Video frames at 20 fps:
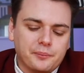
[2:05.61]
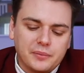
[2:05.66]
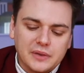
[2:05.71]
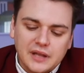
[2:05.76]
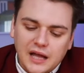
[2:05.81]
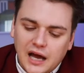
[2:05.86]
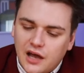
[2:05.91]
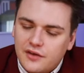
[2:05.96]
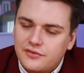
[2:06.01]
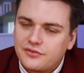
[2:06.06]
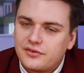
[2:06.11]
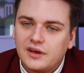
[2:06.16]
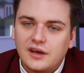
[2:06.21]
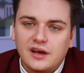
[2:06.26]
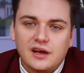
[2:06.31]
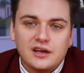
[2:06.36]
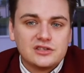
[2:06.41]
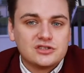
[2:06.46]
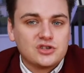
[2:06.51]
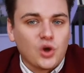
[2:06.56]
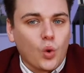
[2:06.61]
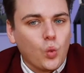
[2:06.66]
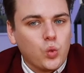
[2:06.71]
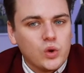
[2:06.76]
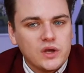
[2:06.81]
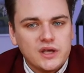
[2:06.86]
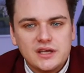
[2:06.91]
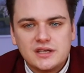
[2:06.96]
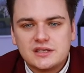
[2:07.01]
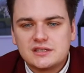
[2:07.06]
life, some
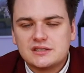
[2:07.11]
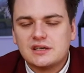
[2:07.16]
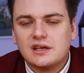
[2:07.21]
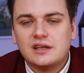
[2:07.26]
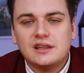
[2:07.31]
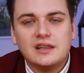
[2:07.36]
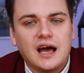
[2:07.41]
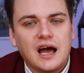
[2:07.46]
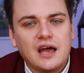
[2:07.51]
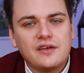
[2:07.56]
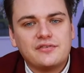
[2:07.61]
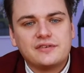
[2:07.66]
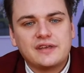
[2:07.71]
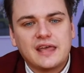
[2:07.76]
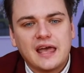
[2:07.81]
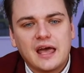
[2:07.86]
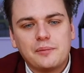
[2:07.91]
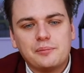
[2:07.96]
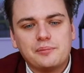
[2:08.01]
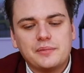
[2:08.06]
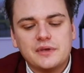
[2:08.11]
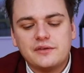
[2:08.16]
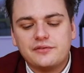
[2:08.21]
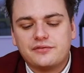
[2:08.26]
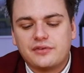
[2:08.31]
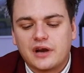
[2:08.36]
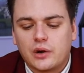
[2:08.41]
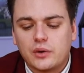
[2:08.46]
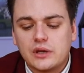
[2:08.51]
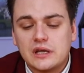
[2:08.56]
weeks life can be
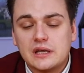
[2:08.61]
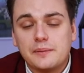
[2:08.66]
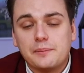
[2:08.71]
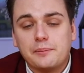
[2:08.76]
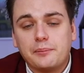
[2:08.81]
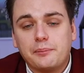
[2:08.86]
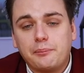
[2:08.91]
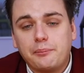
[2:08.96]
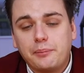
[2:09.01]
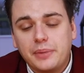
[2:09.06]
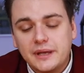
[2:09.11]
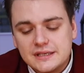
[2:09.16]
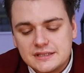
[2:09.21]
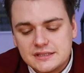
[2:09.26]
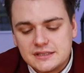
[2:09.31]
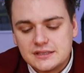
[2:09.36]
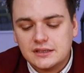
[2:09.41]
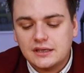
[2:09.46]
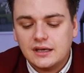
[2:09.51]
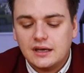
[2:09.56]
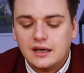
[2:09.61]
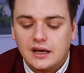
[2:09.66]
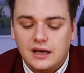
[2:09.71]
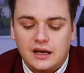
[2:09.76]
very busy.